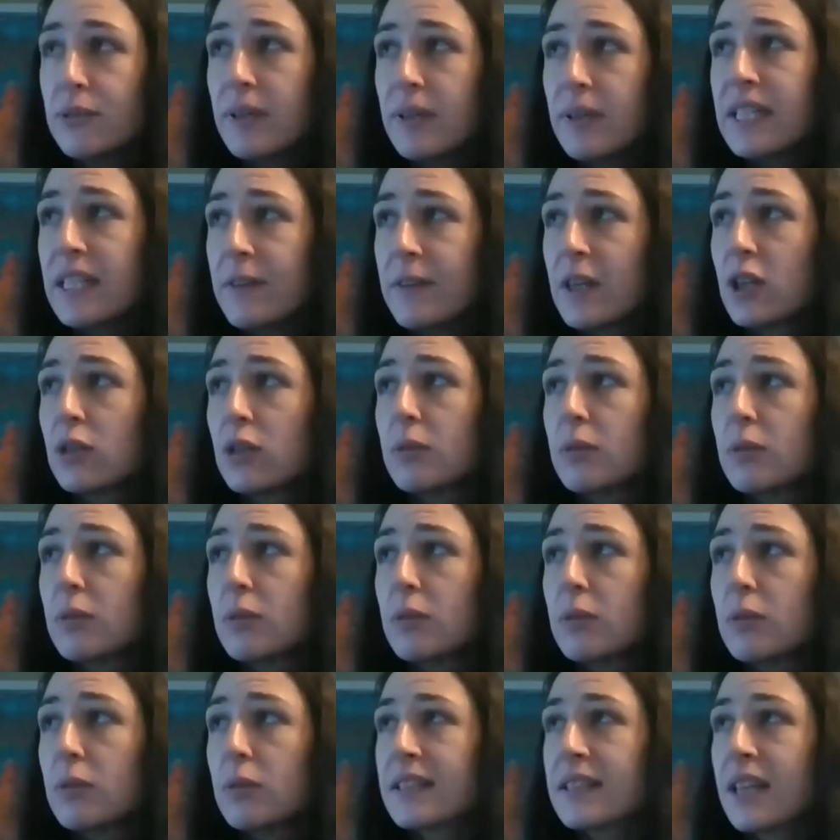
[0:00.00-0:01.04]
difficult with
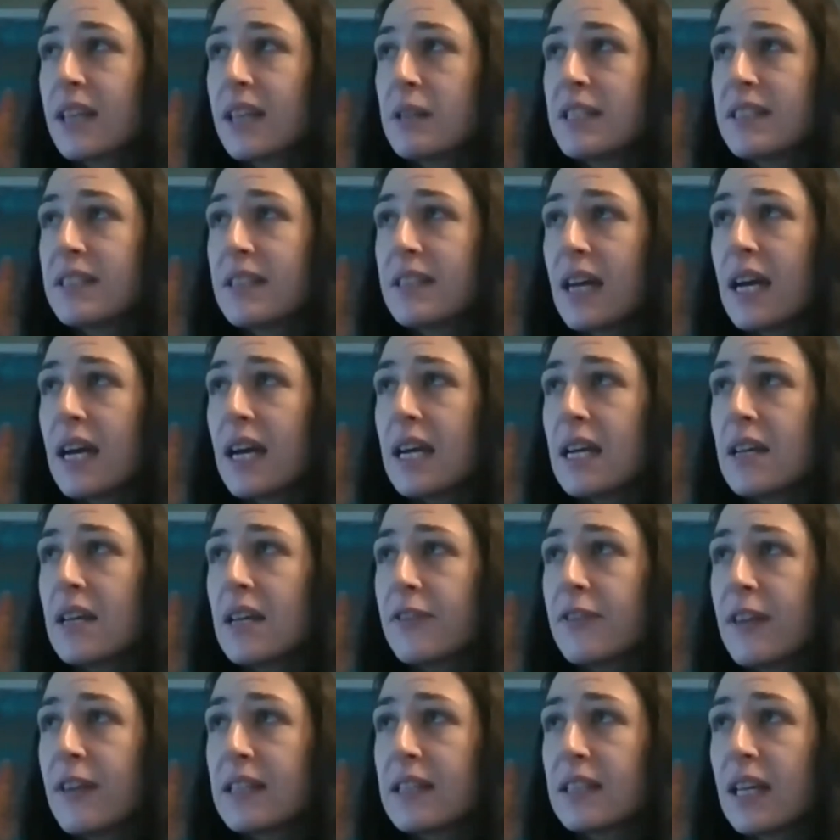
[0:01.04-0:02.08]
rats. I would
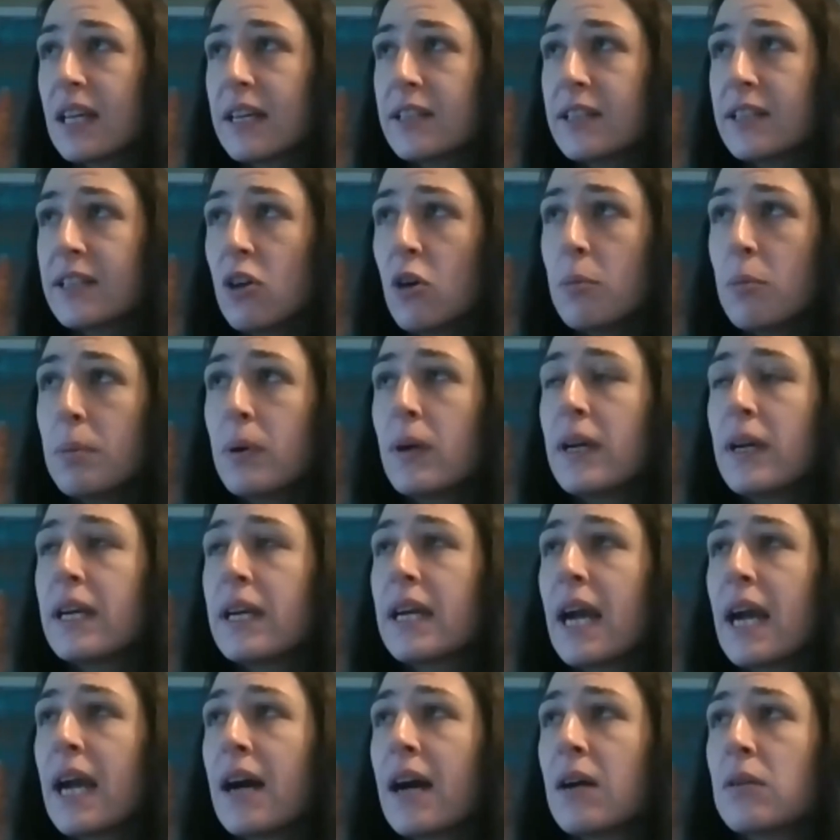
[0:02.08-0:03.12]
say things like not
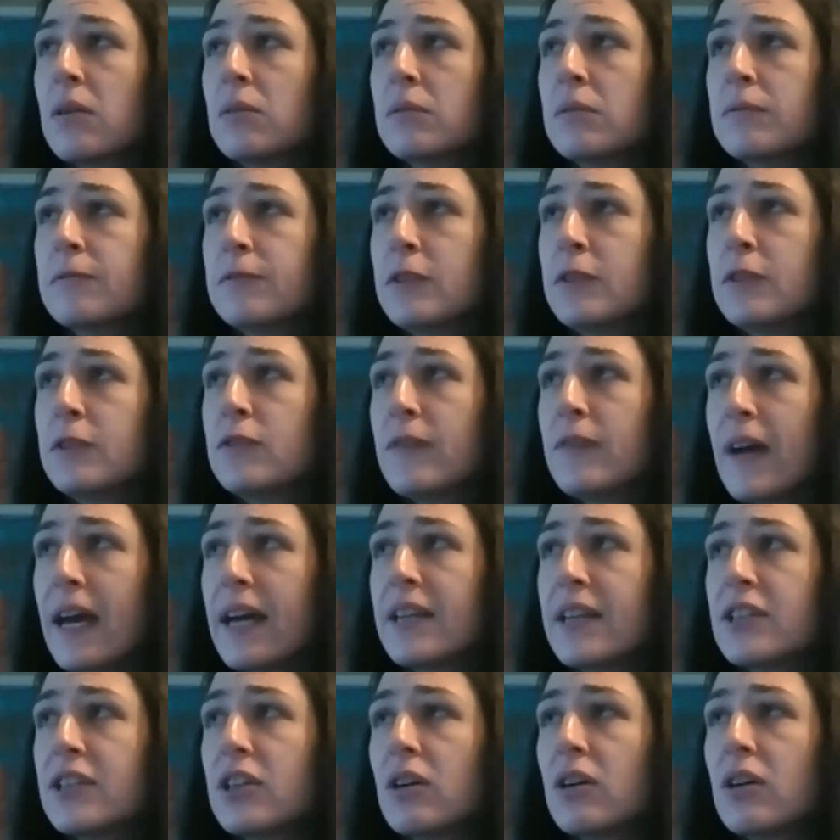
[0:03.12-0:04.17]
putting out food for
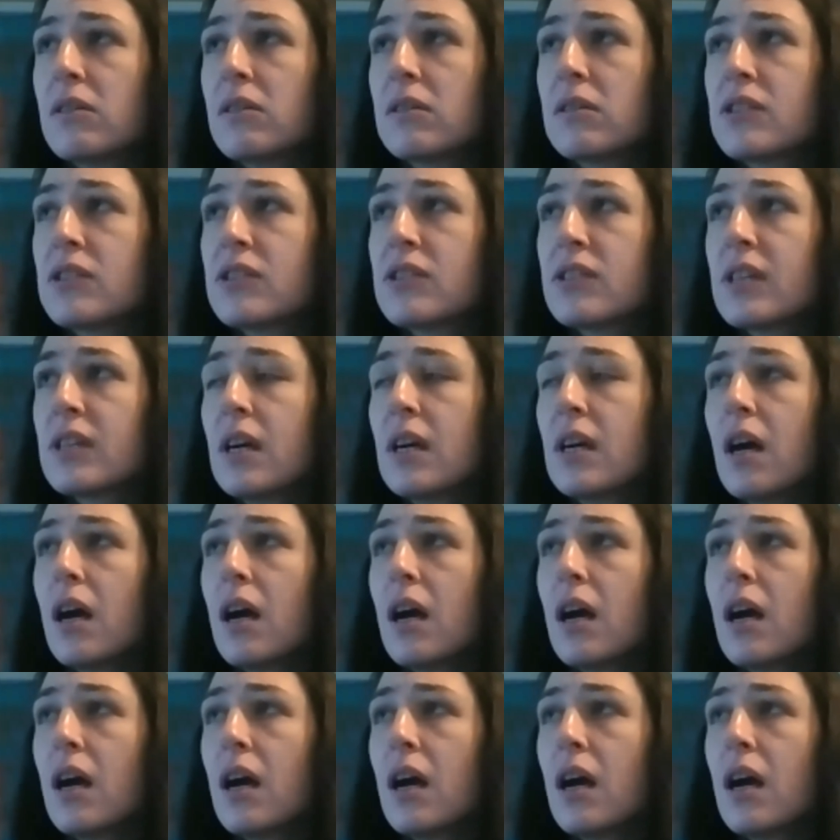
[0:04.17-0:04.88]
hedgehogs,